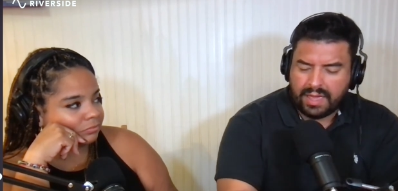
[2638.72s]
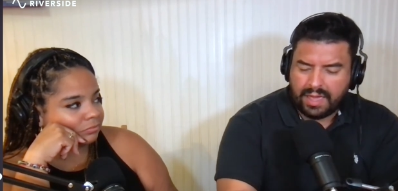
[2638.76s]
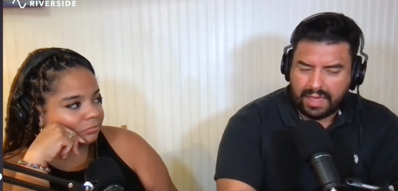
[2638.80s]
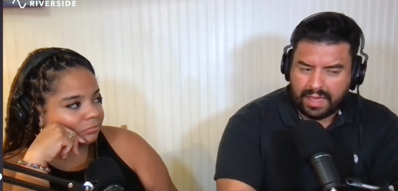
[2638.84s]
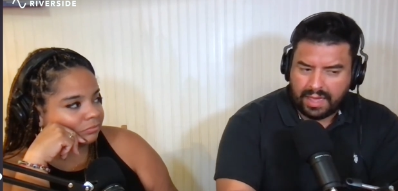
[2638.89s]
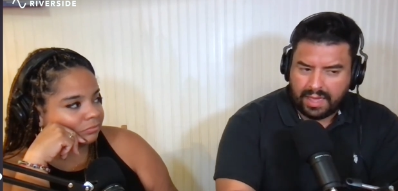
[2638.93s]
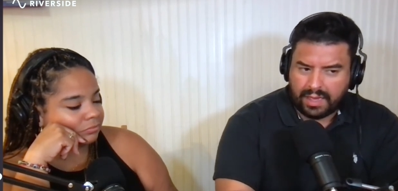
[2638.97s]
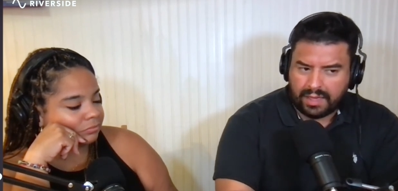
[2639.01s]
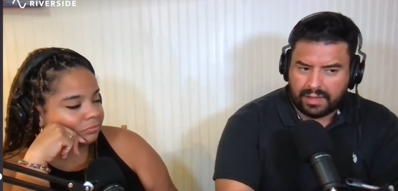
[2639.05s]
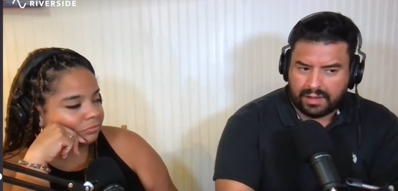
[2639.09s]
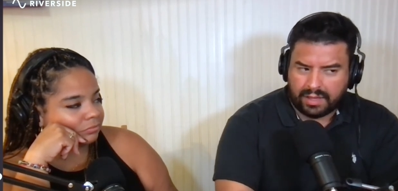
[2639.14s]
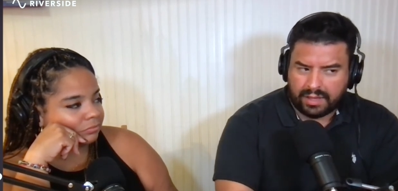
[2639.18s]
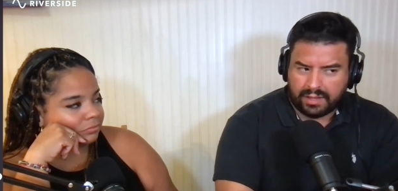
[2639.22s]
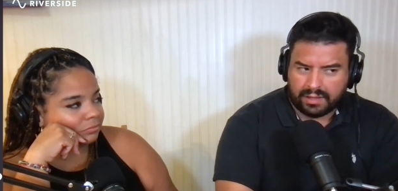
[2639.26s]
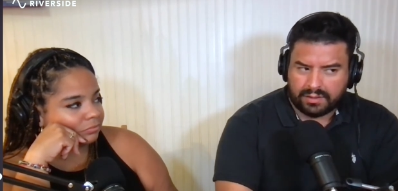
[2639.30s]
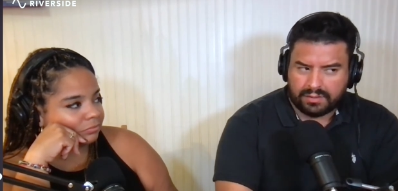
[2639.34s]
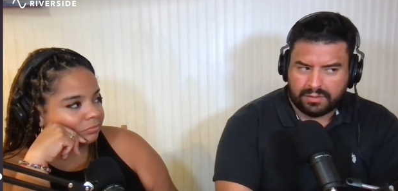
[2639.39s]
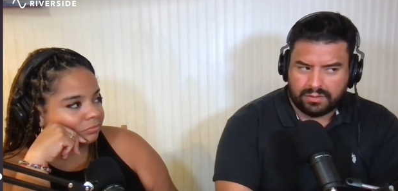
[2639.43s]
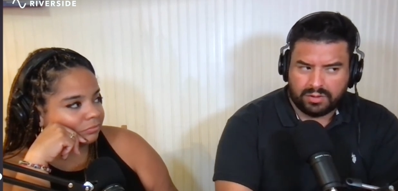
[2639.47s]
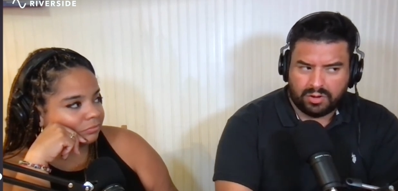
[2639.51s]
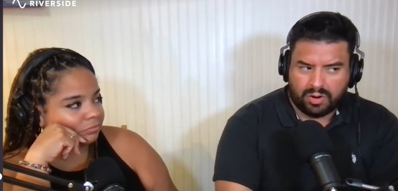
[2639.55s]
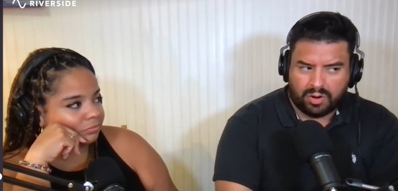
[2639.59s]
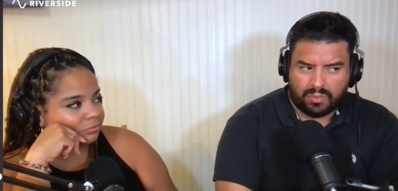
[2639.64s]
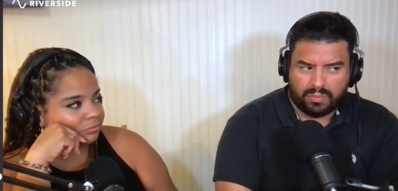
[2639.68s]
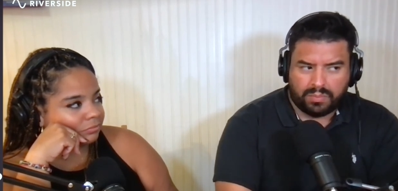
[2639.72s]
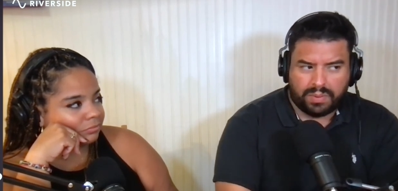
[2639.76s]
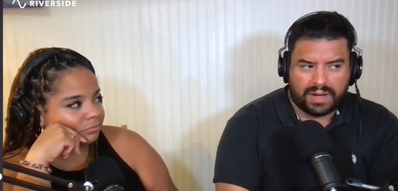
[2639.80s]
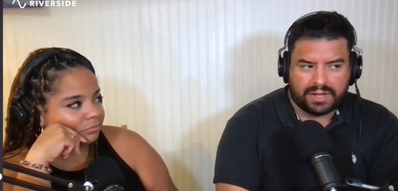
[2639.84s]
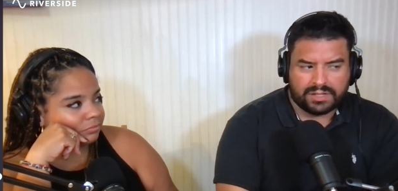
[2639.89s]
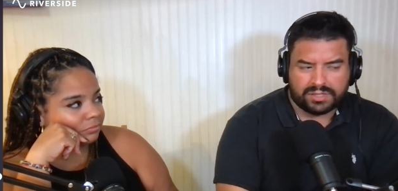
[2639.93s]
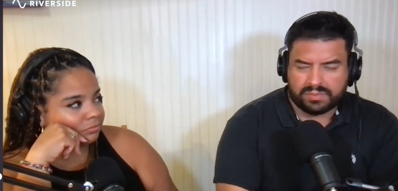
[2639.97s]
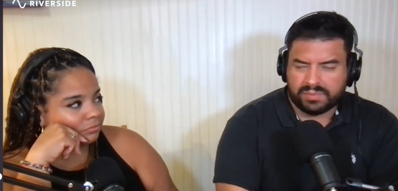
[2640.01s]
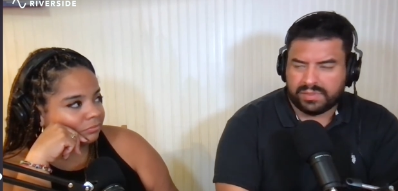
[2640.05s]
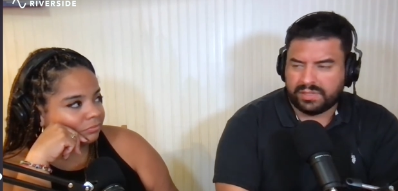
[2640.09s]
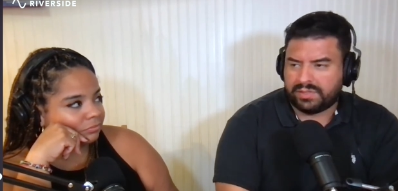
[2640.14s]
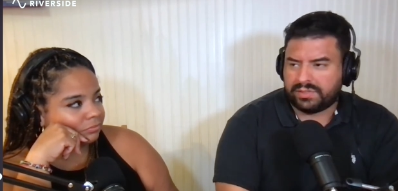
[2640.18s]
Speaker 1: and, and, like, you know,
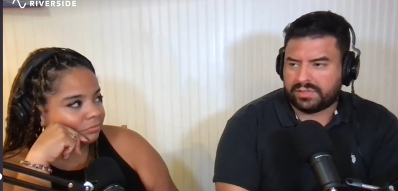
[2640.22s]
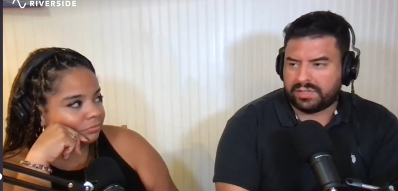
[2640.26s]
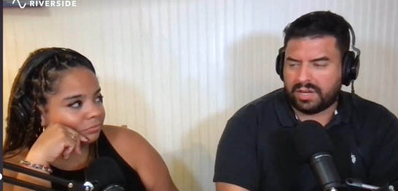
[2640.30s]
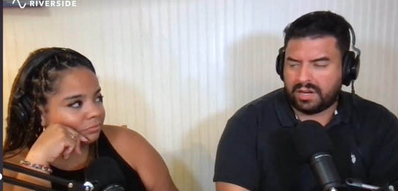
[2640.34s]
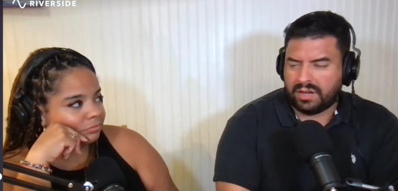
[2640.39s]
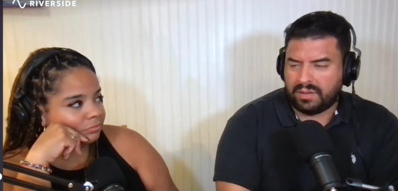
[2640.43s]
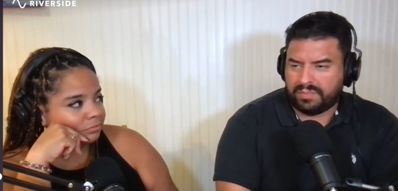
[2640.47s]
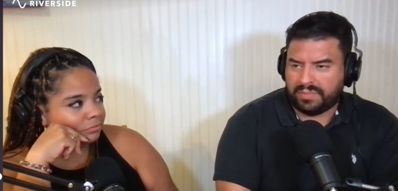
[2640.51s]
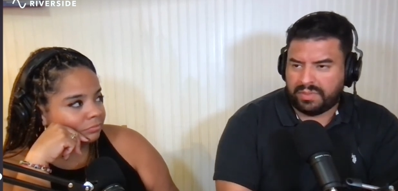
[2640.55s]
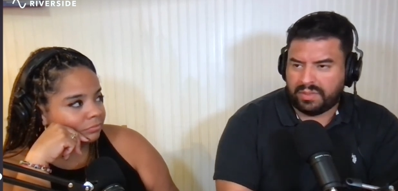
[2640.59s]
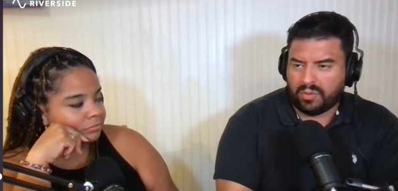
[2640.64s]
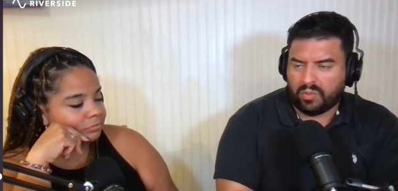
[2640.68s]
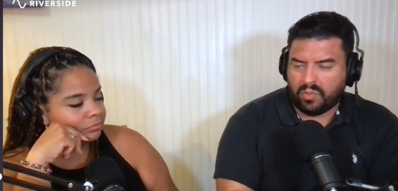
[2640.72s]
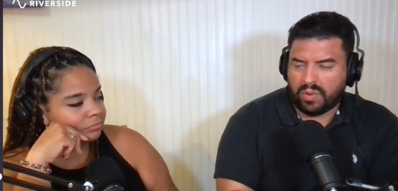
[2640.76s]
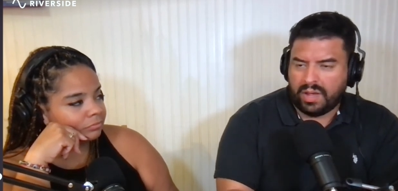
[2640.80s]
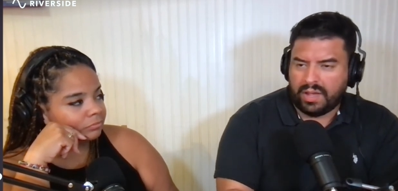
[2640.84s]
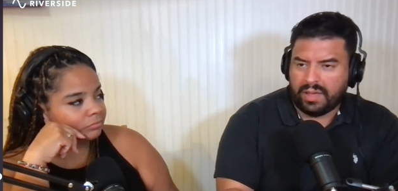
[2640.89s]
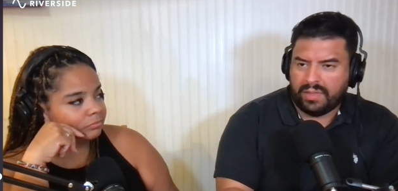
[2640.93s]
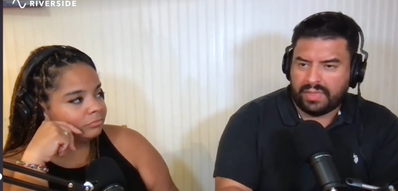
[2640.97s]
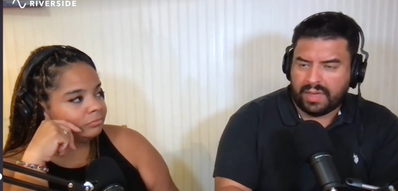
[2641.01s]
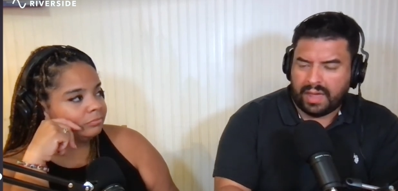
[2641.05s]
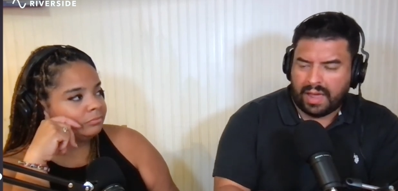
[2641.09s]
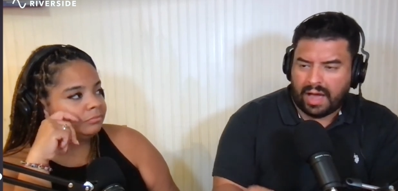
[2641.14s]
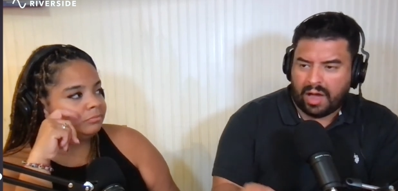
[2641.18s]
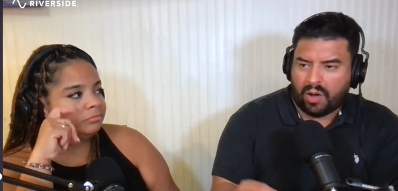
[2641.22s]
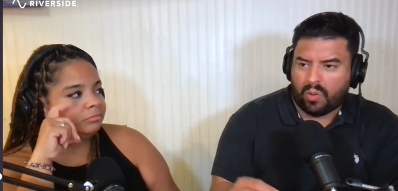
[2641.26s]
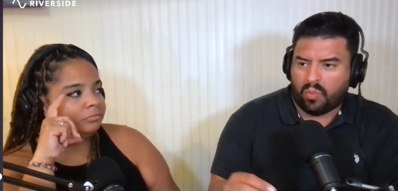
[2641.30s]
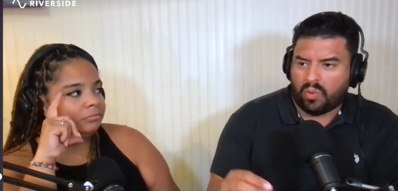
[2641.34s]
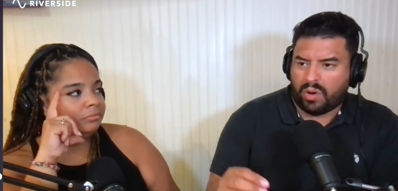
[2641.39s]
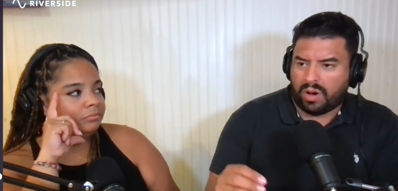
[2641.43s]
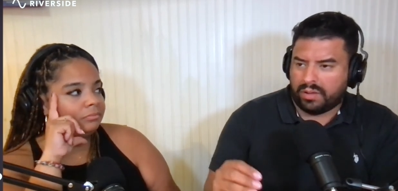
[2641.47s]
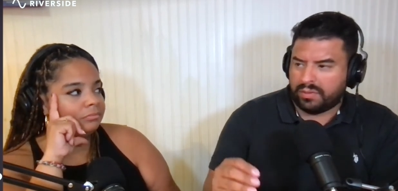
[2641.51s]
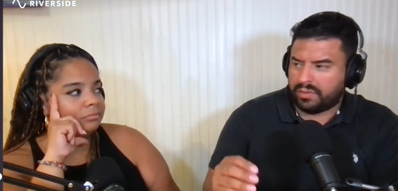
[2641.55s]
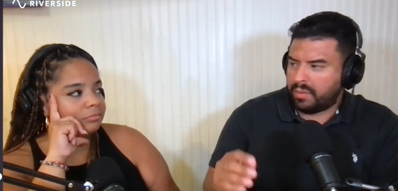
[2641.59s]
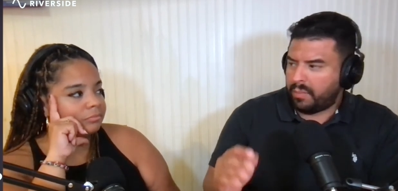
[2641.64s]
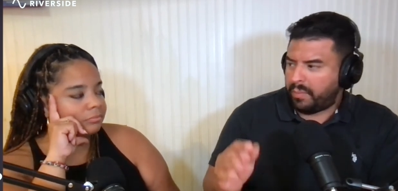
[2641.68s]
possibly set up the way that I
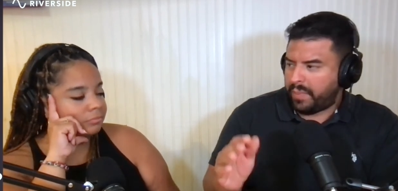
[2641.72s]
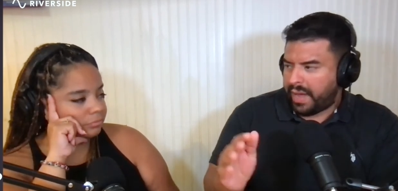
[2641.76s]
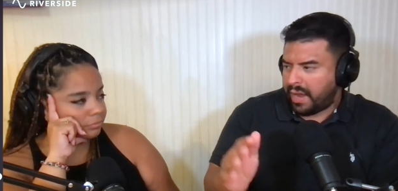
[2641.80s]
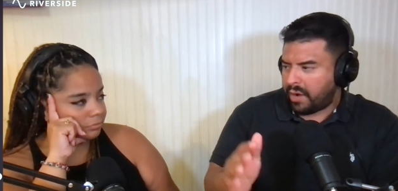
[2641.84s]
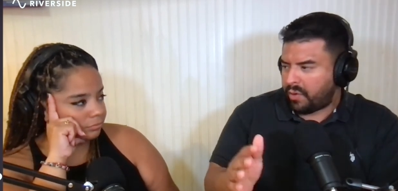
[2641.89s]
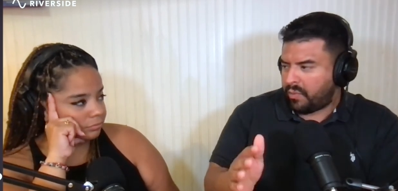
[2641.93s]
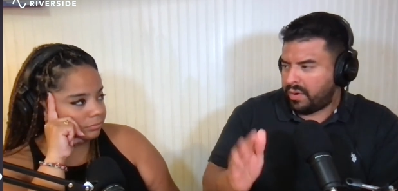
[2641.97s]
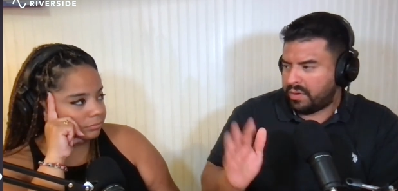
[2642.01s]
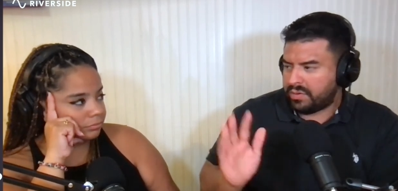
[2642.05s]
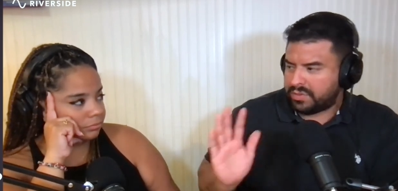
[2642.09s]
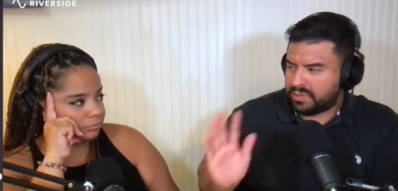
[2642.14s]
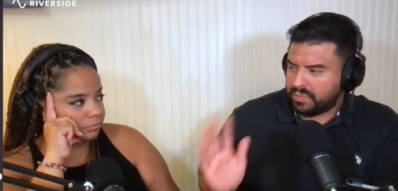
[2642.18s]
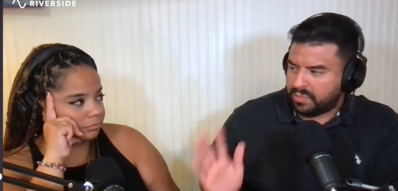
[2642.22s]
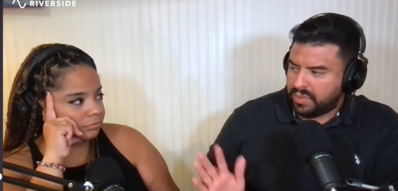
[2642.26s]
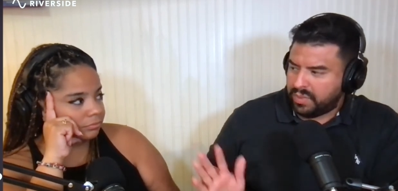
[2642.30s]
want the background to